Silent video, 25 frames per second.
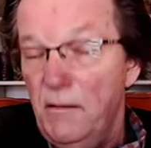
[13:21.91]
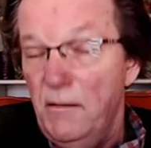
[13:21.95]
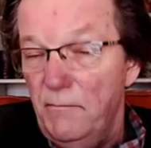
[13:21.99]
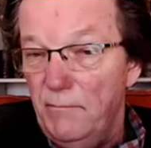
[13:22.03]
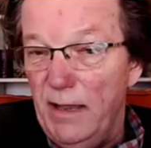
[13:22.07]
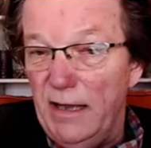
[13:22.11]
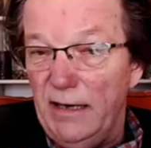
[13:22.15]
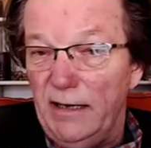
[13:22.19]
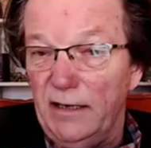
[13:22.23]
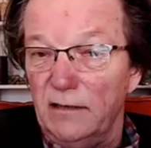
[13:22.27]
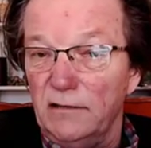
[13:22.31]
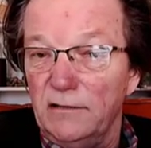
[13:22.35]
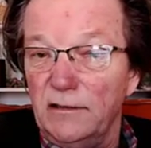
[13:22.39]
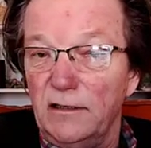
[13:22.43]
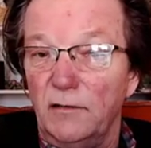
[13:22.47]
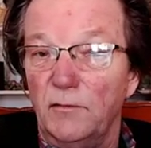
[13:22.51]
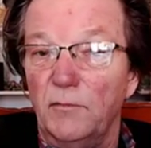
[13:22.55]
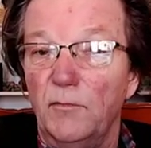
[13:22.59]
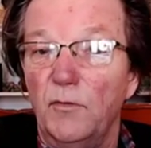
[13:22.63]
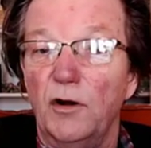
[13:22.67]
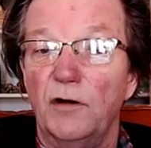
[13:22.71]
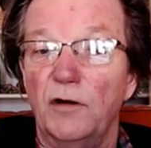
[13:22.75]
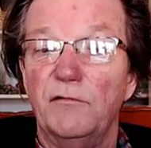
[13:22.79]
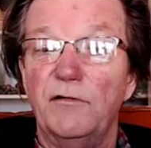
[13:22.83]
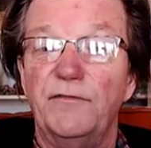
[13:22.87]
make it a little
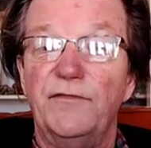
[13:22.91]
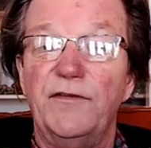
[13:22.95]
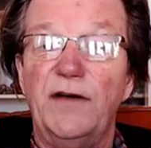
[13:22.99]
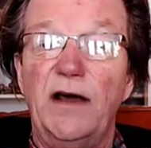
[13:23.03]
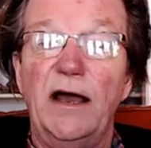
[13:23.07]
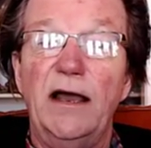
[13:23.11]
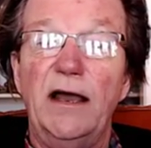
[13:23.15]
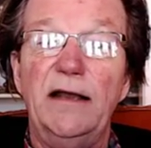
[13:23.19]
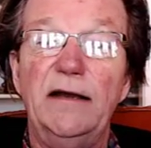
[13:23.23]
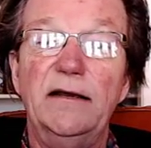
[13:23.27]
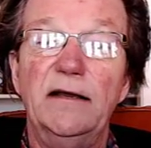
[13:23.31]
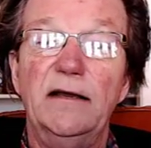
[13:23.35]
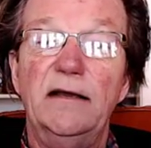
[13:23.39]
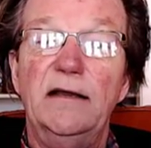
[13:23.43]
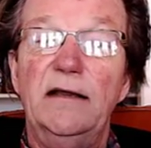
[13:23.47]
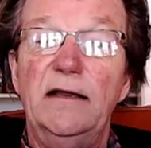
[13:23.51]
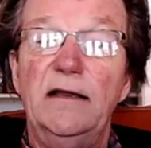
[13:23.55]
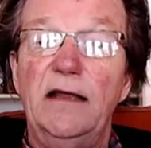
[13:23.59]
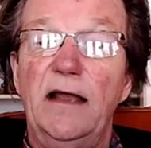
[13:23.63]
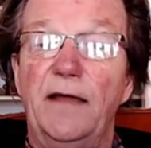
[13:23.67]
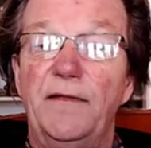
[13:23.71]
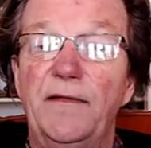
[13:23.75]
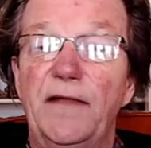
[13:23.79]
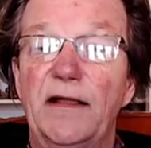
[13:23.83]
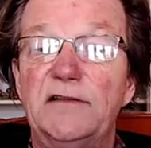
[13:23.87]
more refined,
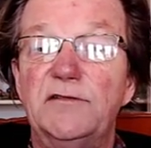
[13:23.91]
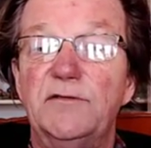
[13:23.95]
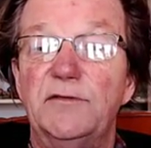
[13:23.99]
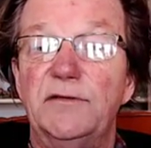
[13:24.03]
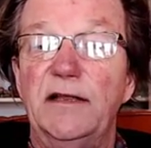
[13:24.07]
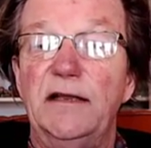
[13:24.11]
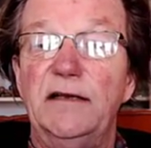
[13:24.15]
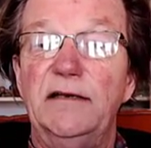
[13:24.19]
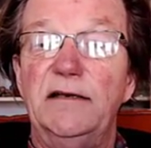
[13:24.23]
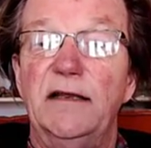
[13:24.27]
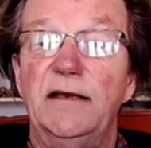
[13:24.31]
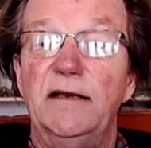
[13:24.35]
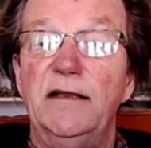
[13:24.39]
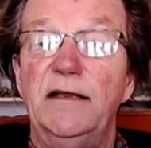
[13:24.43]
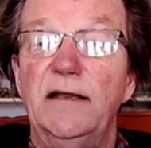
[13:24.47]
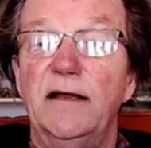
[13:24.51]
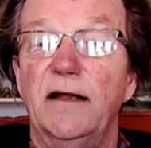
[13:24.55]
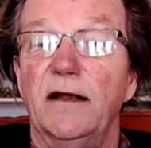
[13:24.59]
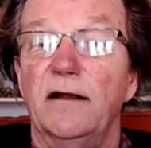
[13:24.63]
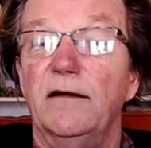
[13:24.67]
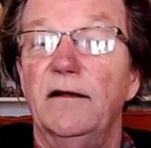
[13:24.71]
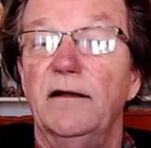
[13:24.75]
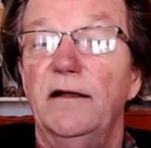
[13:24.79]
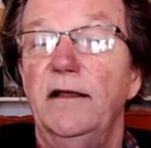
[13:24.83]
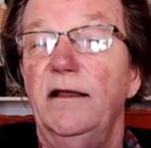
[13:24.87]
and that's what they did
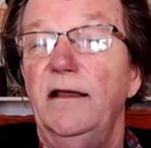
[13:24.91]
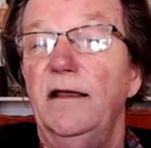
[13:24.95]
here.